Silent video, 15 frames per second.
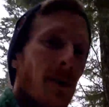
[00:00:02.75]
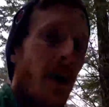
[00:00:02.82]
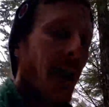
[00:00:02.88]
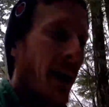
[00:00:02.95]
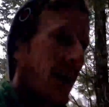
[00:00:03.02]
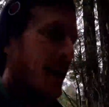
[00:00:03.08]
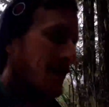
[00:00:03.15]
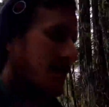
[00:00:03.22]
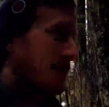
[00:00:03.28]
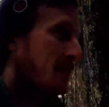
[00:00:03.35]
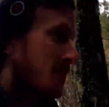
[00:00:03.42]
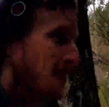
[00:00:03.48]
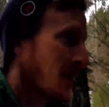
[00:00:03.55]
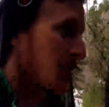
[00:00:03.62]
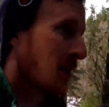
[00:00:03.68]
that I had.
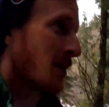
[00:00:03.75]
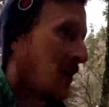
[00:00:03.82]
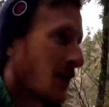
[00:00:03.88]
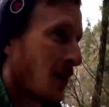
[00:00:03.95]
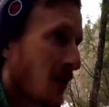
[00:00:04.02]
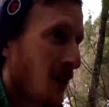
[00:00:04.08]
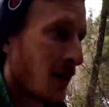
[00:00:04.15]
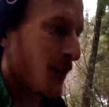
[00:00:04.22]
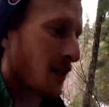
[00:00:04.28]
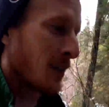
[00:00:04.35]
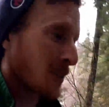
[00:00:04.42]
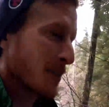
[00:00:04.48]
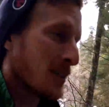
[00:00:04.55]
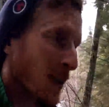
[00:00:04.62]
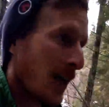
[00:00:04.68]

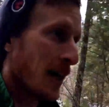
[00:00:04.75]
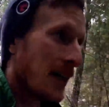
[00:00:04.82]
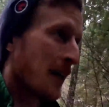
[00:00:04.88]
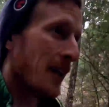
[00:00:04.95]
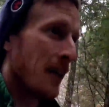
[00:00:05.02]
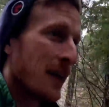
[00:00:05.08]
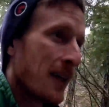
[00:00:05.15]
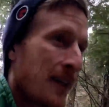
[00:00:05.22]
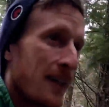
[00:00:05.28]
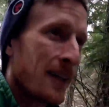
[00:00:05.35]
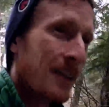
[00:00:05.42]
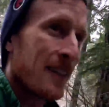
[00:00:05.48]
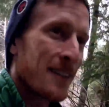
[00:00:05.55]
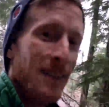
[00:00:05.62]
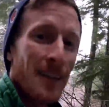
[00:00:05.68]
It's not
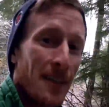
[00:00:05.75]
it's